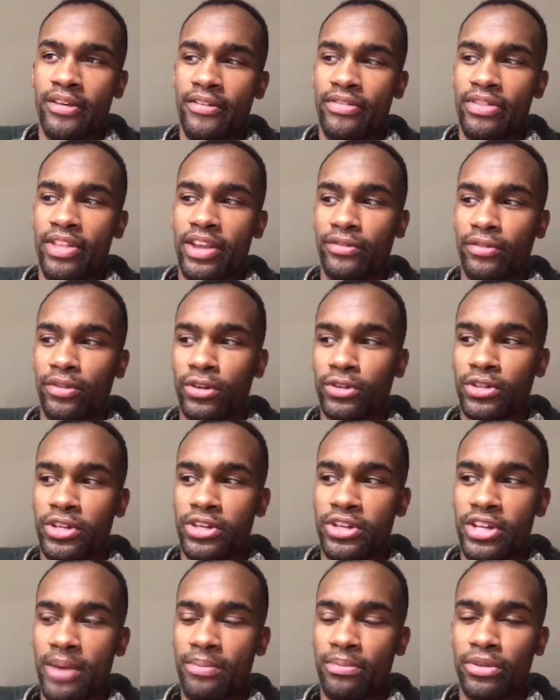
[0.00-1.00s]
they've looked in
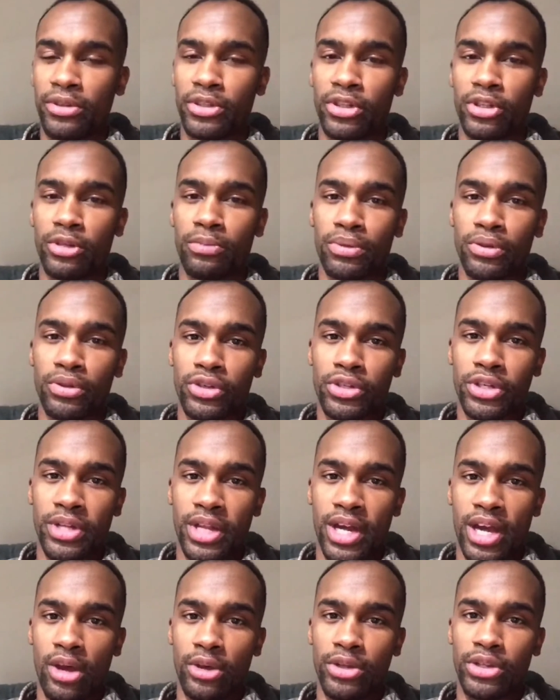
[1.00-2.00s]
depthly to their
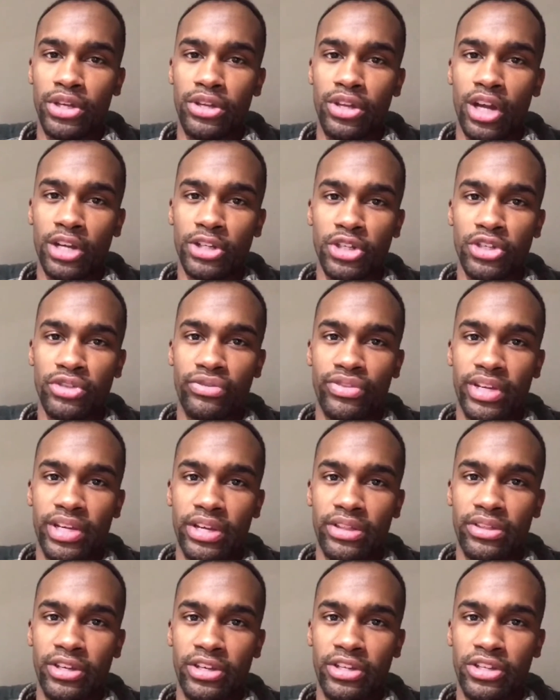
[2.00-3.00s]
personality and not just vague
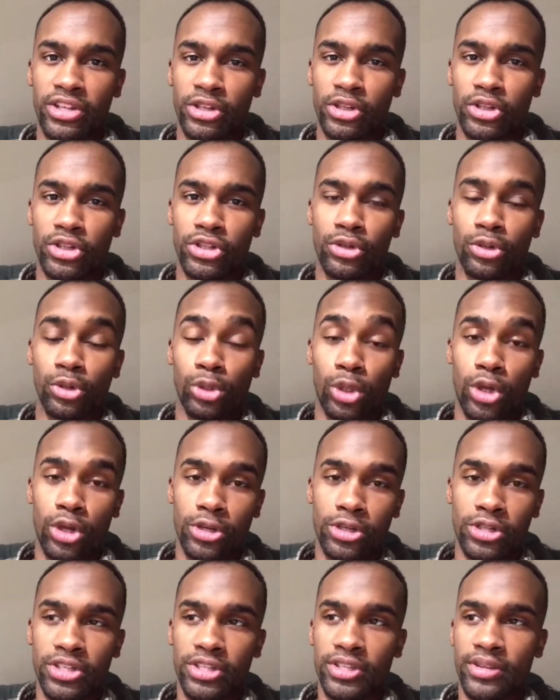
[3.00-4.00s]
things such as their
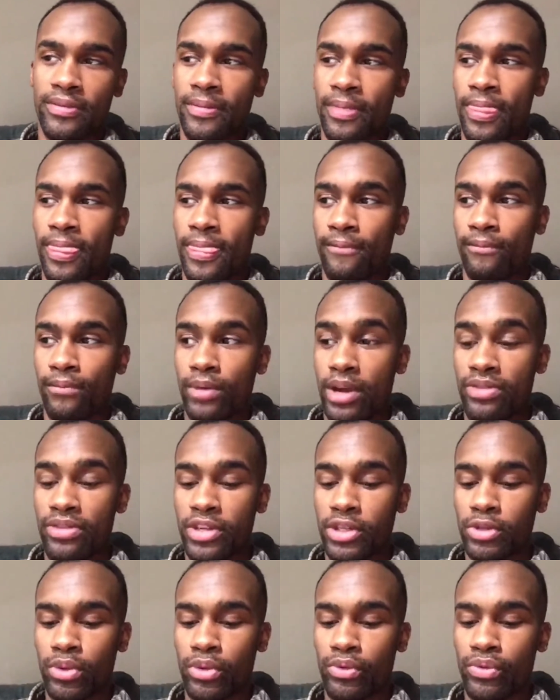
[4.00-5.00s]
looks. And
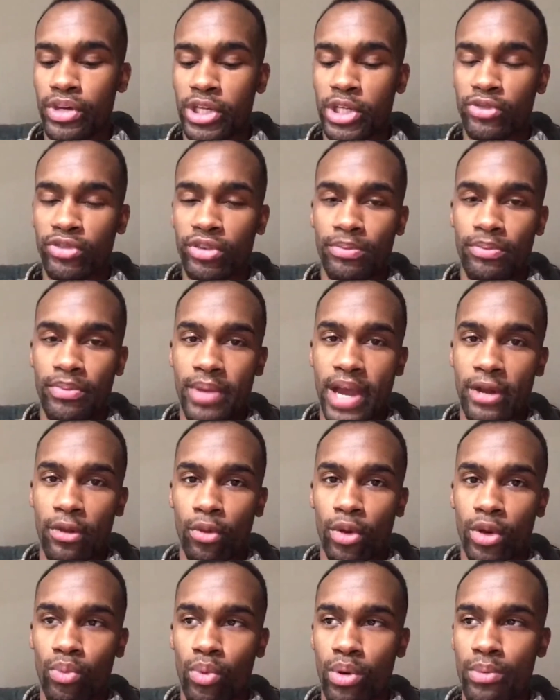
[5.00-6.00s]
this would range from man
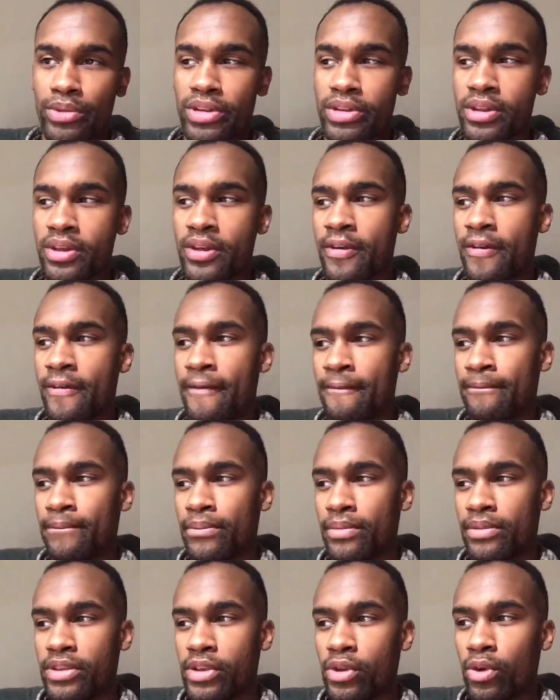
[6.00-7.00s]
or woman.
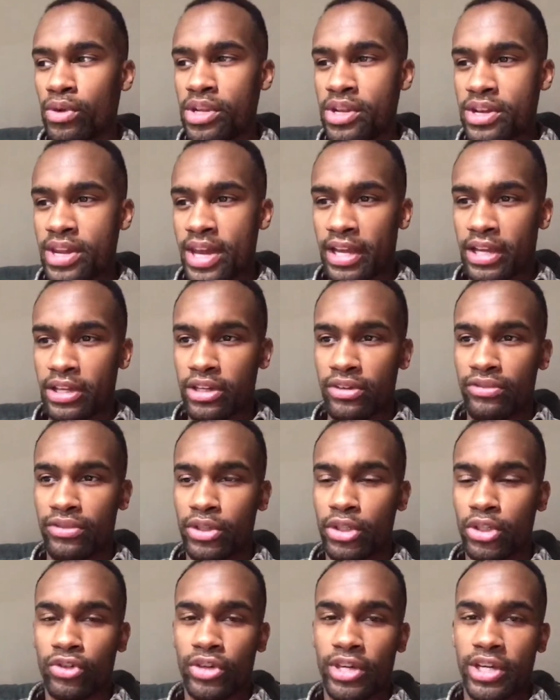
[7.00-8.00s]
The only negative
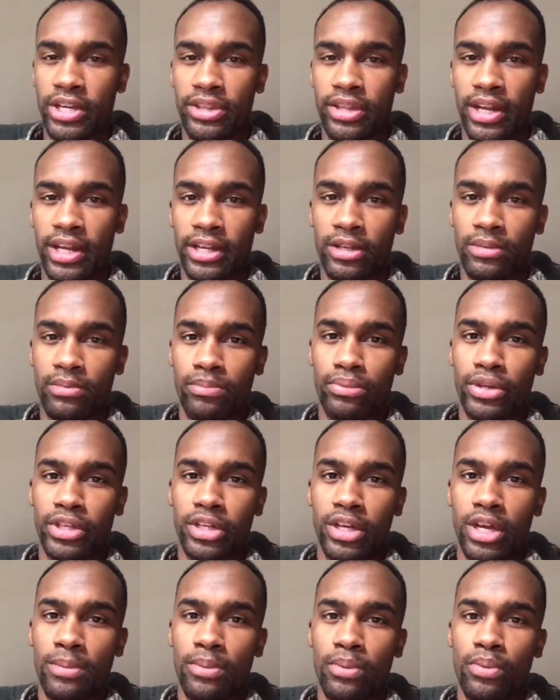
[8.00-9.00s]
trait that I could bring
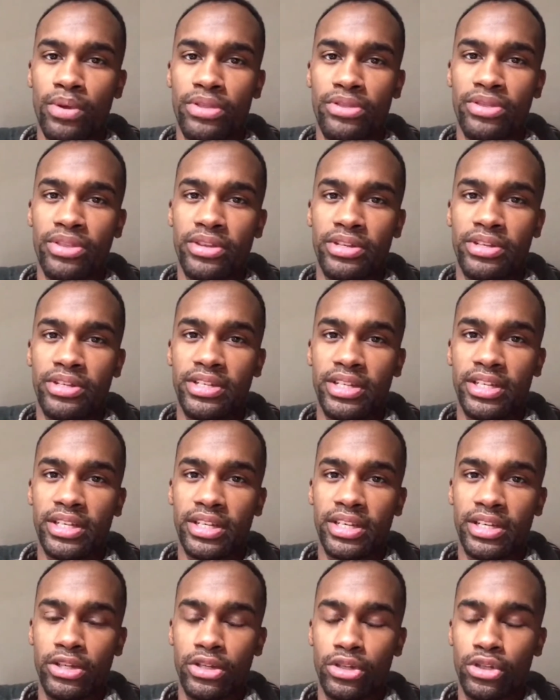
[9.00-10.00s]
up with the
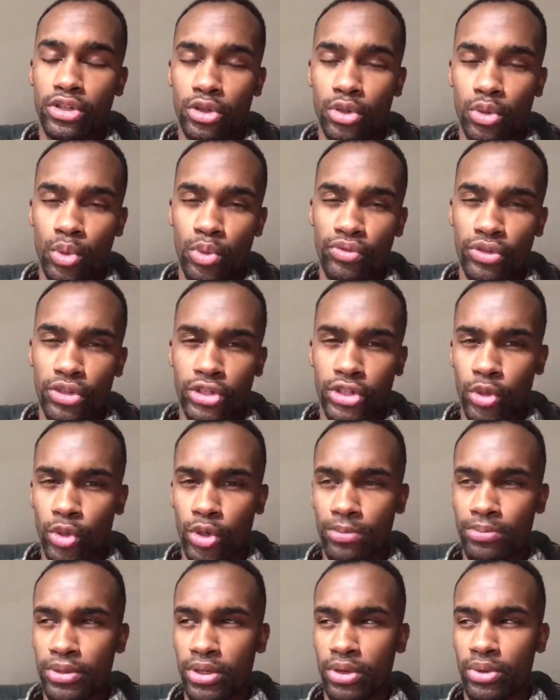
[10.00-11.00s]
Decan 2 for
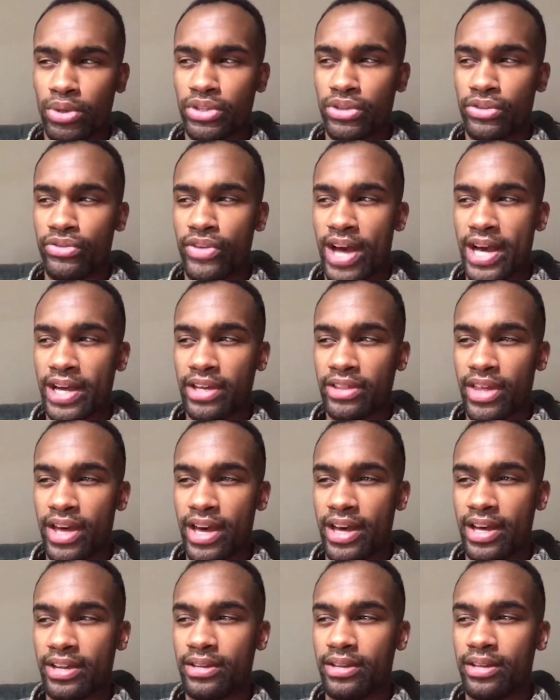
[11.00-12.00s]
Scorpio is the fact
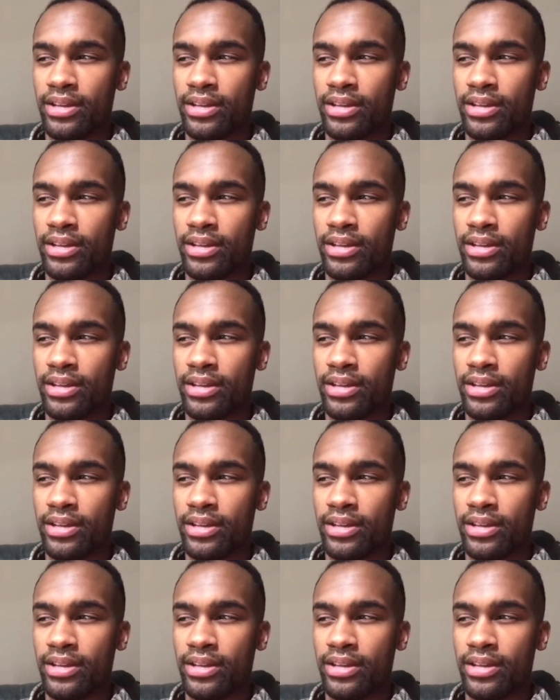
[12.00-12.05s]
that